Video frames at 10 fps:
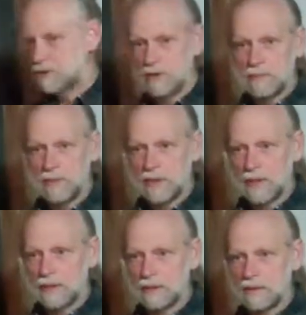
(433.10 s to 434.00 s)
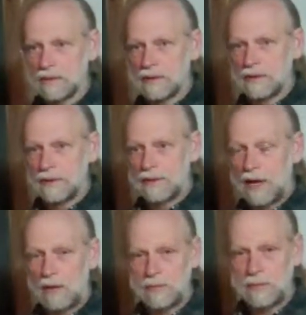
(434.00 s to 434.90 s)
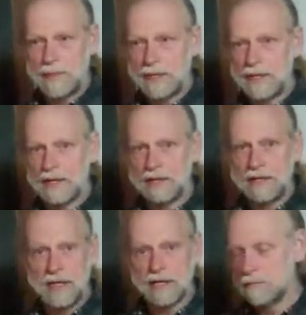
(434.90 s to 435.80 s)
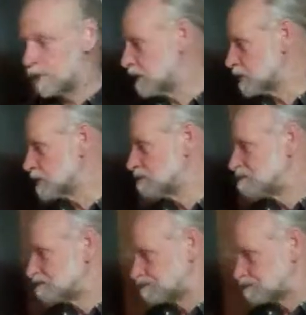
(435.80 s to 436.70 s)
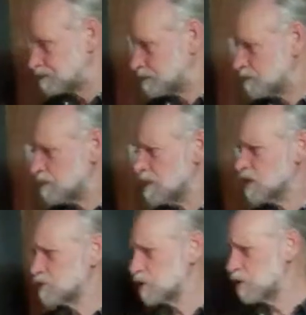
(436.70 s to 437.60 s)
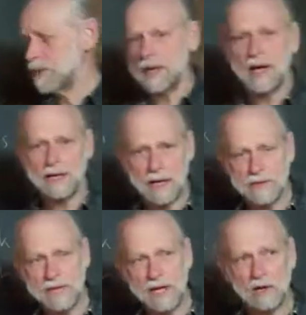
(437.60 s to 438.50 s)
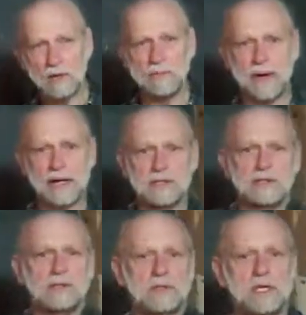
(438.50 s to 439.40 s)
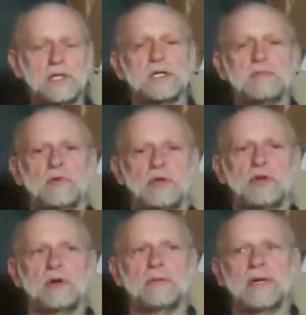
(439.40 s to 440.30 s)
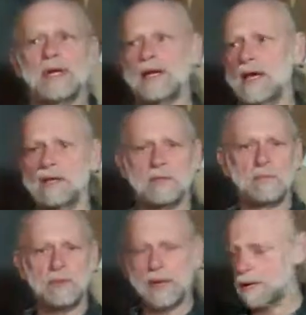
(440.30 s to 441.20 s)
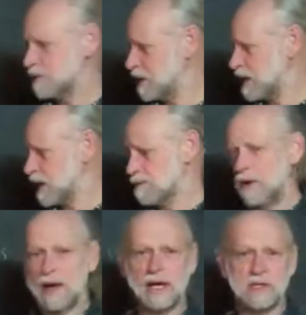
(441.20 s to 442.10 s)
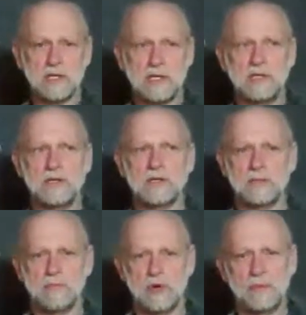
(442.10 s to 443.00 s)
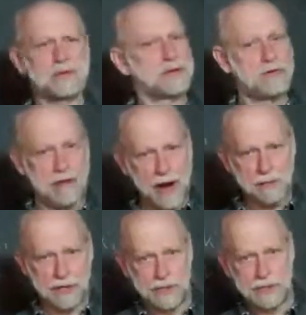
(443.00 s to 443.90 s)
trip uh, I'll be making at the end of March. German. I, I, think I'll go back to teach some more German. And at the moment, I'm thinking about actually teaching some German grammar.